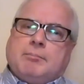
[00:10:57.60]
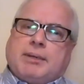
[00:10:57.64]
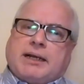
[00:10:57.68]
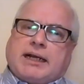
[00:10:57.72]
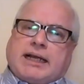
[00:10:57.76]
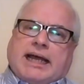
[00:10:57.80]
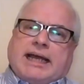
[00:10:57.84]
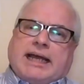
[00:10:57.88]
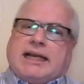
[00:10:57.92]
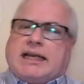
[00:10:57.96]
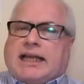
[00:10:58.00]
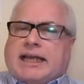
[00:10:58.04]

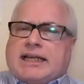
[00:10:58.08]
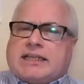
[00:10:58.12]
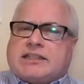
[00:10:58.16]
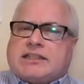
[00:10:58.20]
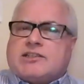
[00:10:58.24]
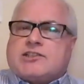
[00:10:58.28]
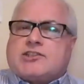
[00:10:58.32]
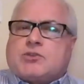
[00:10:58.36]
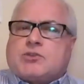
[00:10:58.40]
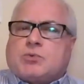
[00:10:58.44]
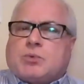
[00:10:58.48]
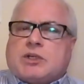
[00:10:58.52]
But I'd
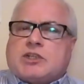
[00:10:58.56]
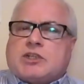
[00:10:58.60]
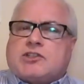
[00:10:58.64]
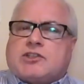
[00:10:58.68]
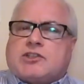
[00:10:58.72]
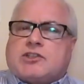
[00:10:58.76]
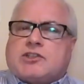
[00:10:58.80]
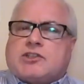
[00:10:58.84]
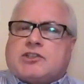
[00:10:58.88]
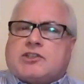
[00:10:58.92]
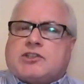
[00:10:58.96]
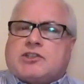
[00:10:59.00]
like to
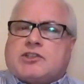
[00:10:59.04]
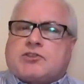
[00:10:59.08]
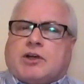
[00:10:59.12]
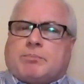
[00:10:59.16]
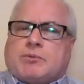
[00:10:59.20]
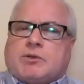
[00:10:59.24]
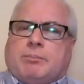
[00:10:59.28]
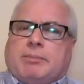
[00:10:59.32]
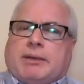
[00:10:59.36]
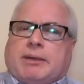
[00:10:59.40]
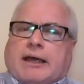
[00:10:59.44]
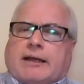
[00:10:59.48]
switch the
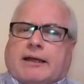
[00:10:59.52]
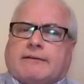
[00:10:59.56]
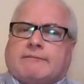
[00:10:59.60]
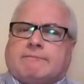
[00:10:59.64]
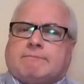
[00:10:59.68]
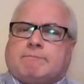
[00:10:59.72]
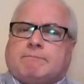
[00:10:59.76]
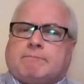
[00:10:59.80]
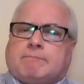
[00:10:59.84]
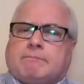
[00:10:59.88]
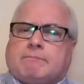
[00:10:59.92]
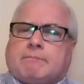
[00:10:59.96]
script a
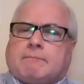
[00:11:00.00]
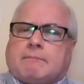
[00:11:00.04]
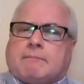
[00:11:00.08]
bit.